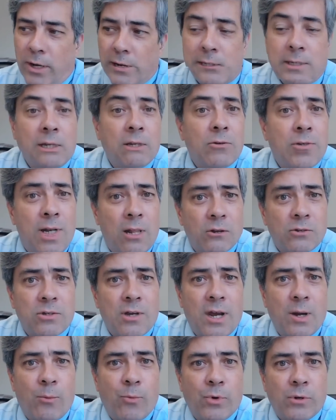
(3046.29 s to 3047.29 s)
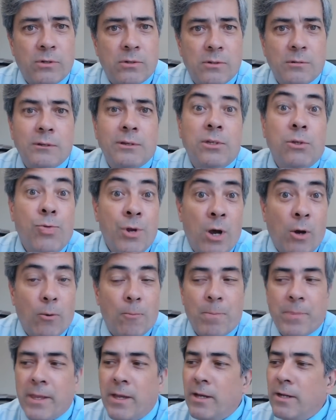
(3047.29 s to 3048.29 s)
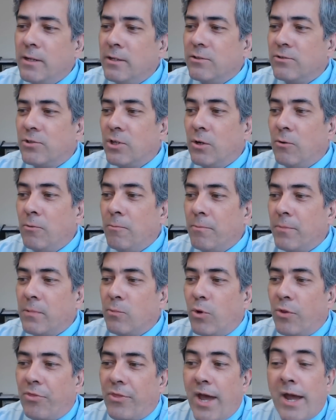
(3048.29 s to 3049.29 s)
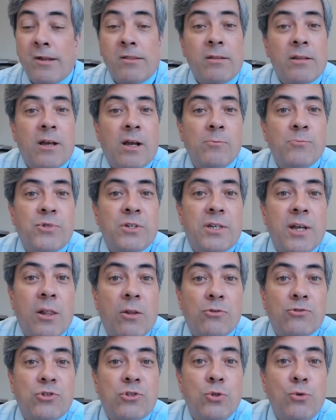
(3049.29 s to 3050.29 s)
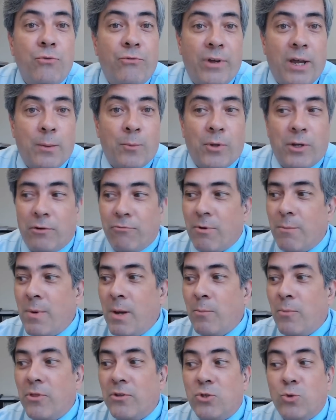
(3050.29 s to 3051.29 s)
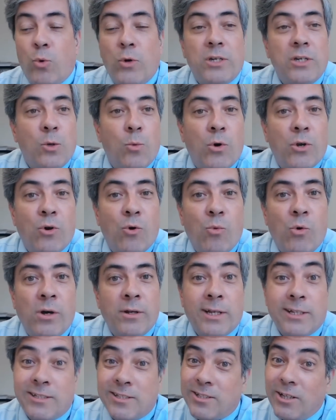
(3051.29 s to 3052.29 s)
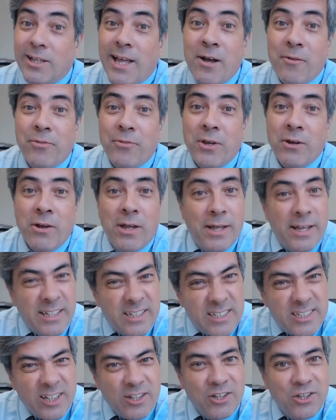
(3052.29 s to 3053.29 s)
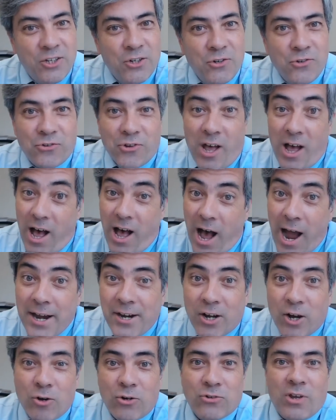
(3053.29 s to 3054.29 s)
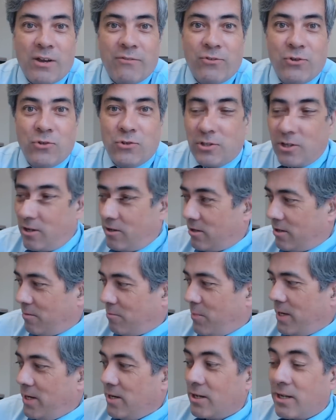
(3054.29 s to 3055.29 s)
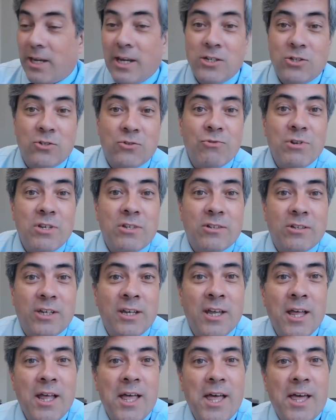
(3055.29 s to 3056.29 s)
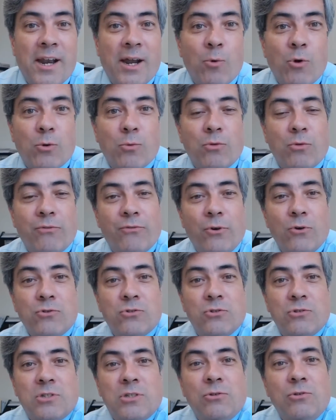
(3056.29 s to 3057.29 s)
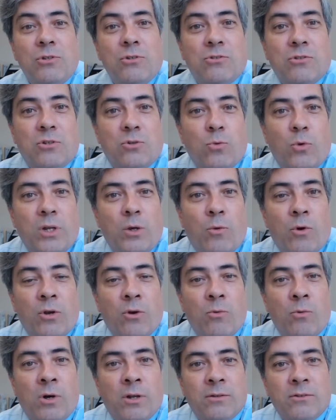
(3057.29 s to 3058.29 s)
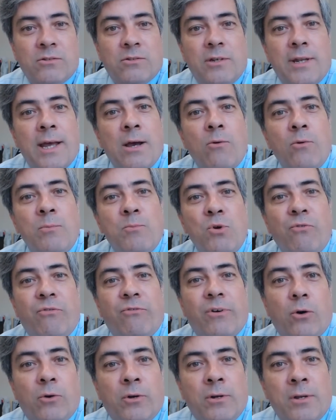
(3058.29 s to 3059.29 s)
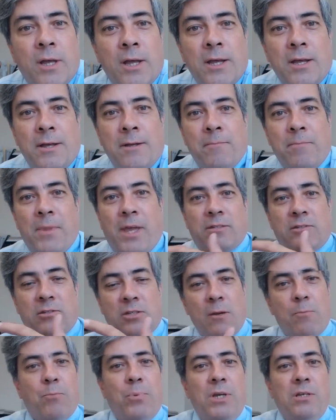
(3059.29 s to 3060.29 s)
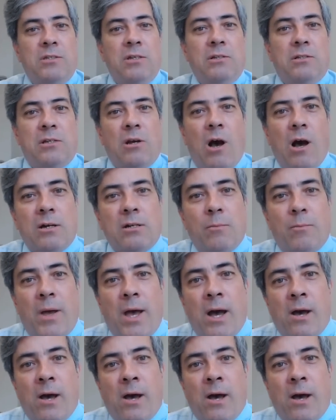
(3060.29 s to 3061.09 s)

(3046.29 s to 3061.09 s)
When I tell you Telos hybrids, you know. So with that comes the Telos two family. Remember the twenty-one oh one? It's still out there, it's still in use. I know because I've used it on many occasions recently, and I work with folks who still use the twenty-one oh one. So now we move forward. As Skip Pizzi talked